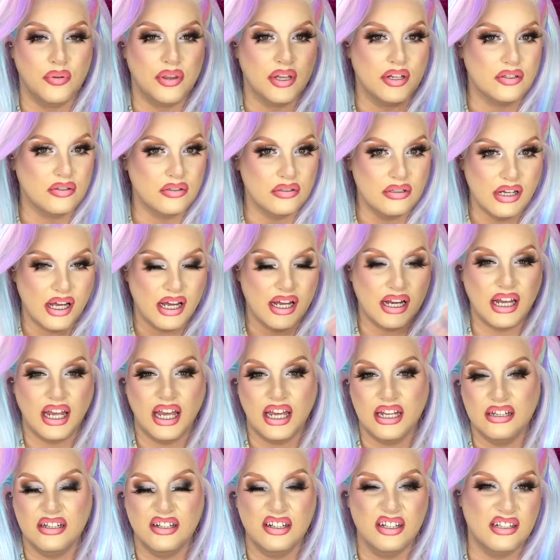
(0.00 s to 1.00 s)
they're too dark,
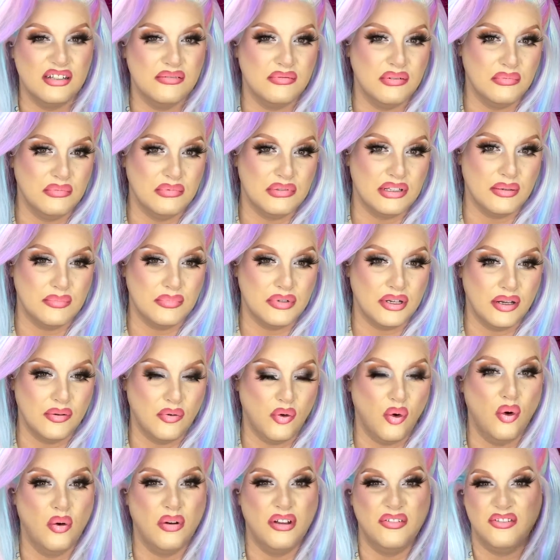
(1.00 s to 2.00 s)
and it's sometimes,
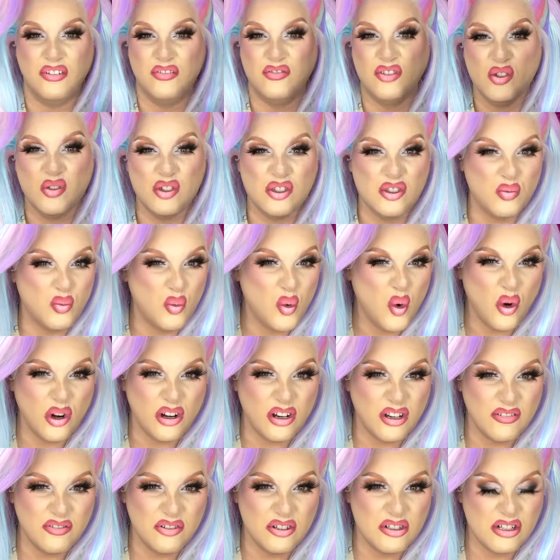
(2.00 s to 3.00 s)
or if you've worn it
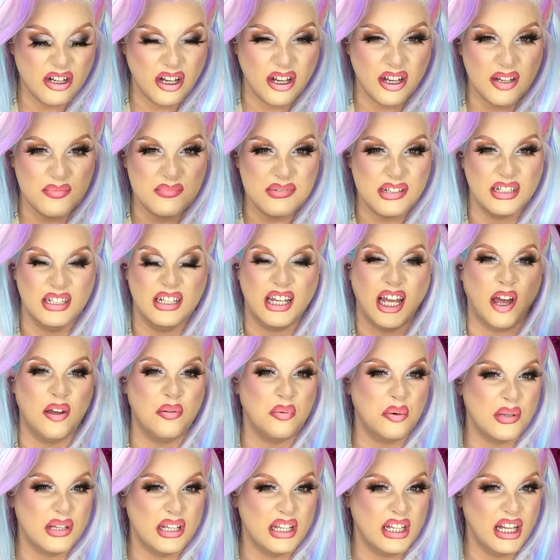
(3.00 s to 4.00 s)
a few times and you can't
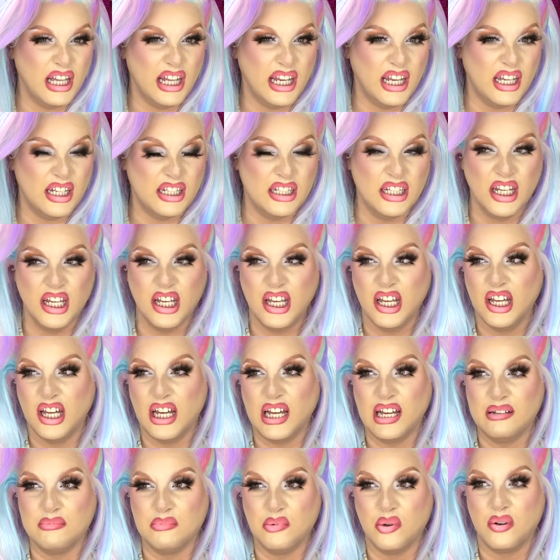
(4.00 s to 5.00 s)
really clean it,
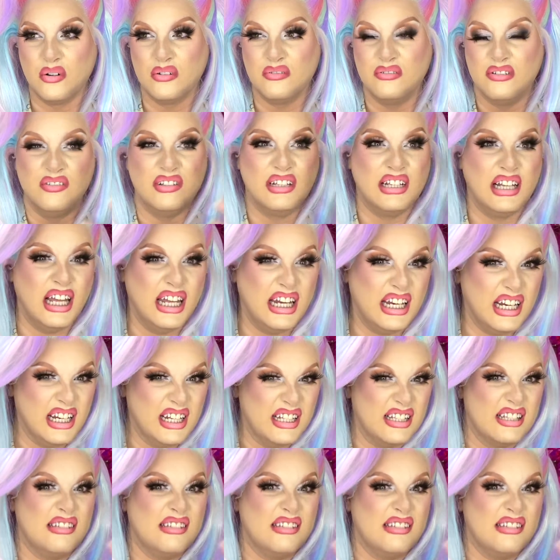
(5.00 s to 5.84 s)
or if you clean it and it